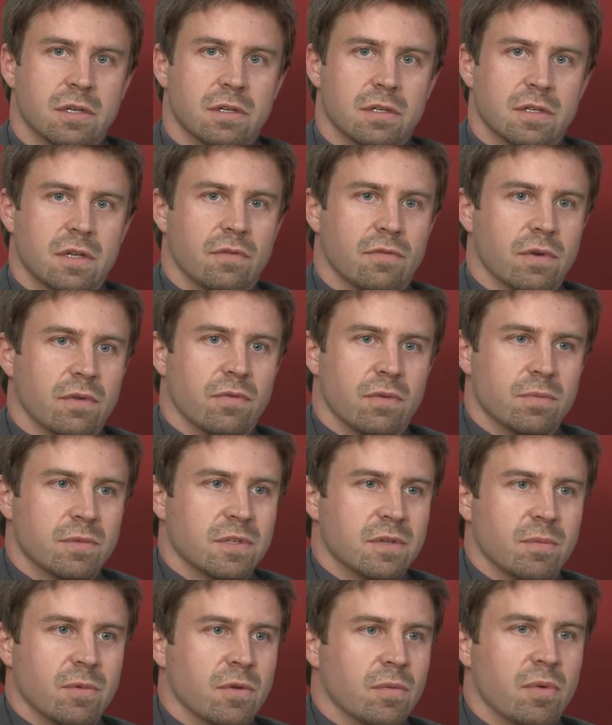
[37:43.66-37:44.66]
and suffering from
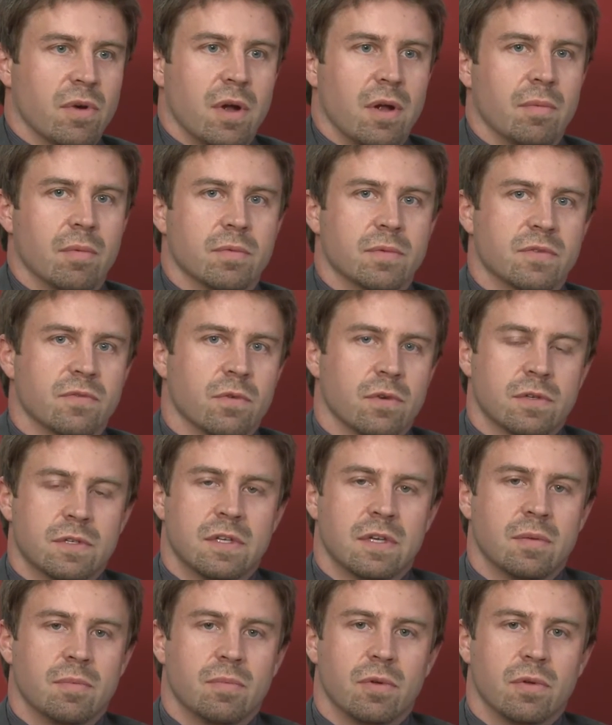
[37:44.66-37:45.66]
similar problems. For
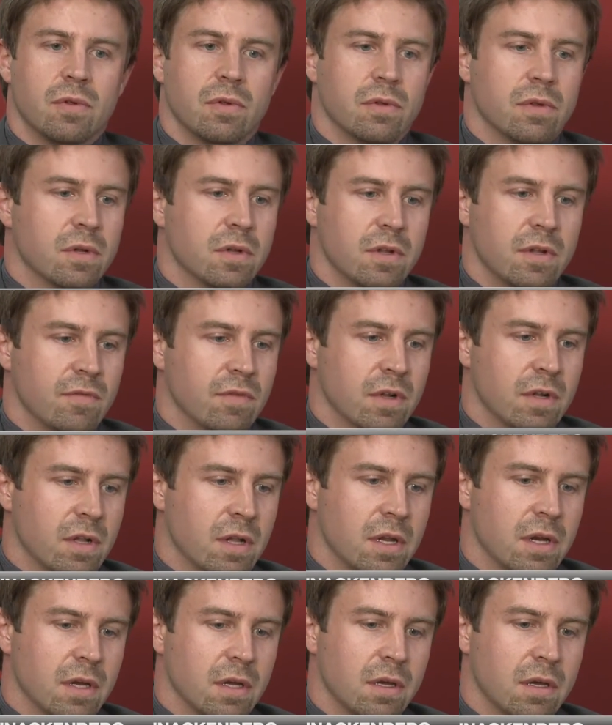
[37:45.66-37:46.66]
example, the Cleveland
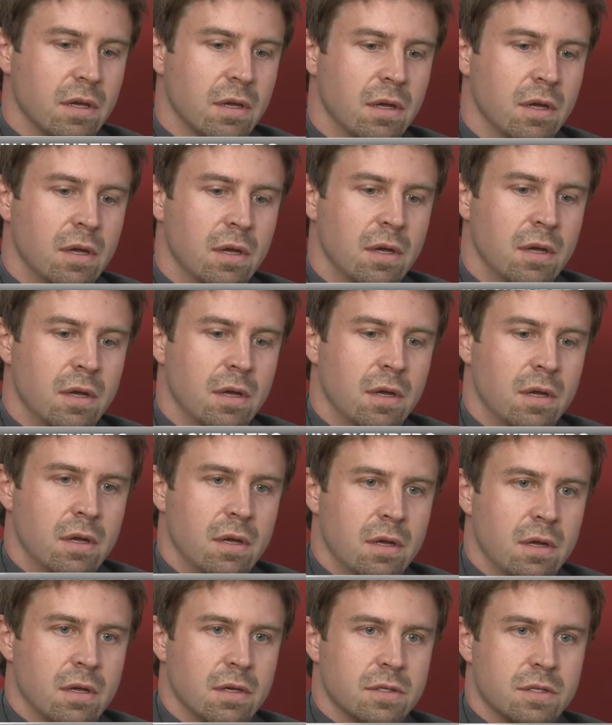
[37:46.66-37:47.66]
Clinic
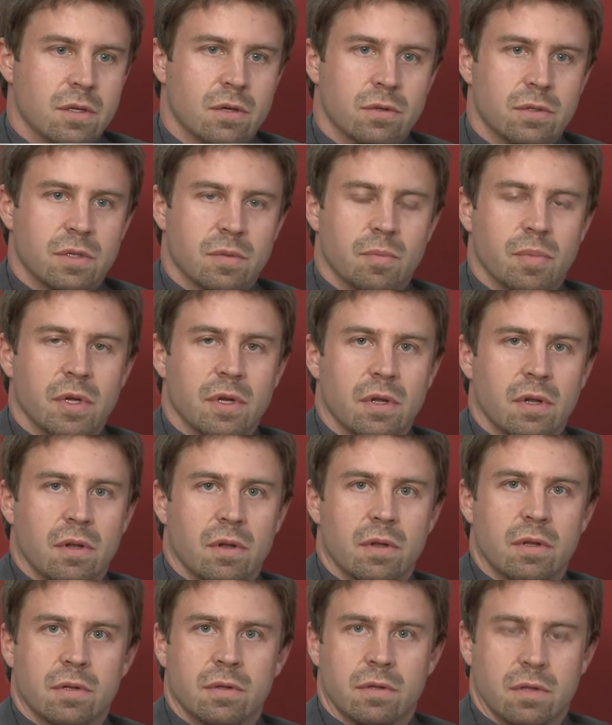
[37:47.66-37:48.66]
is known to
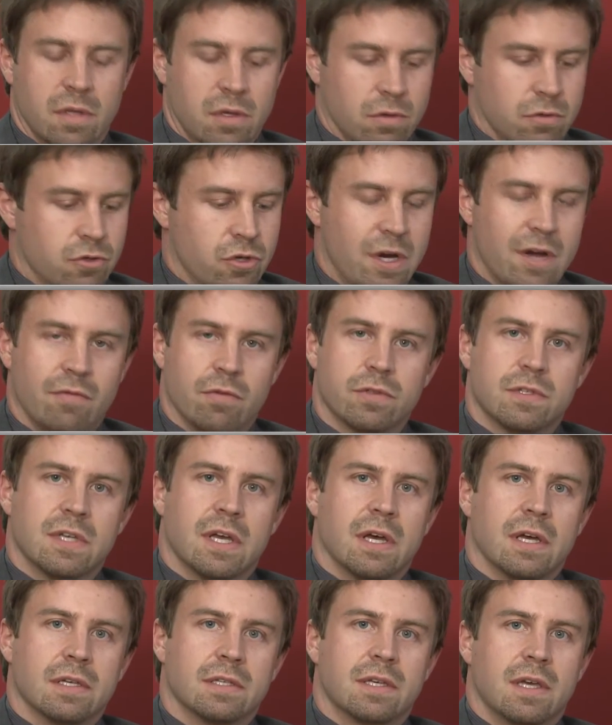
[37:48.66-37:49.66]
bill little
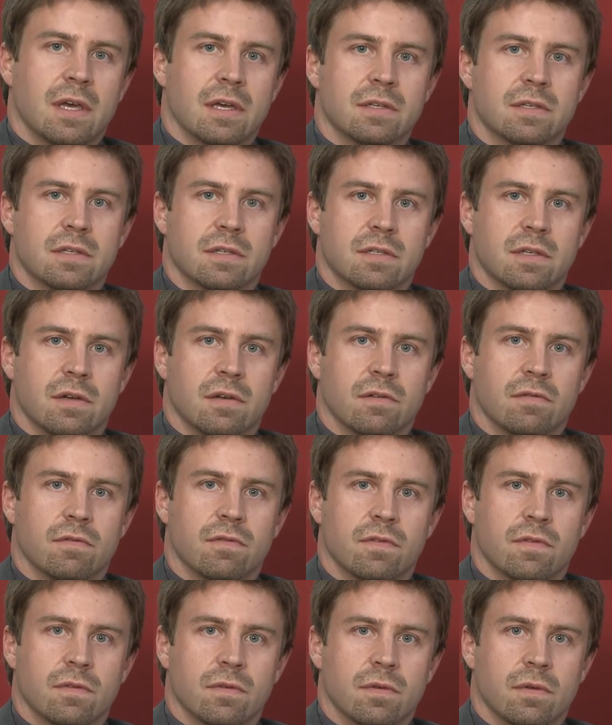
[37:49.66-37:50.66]
travel-sized cases
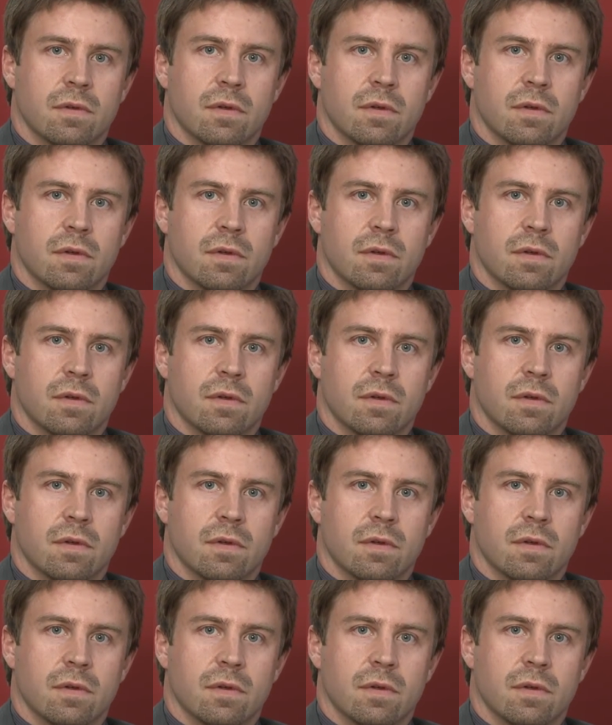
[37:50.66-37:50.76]
of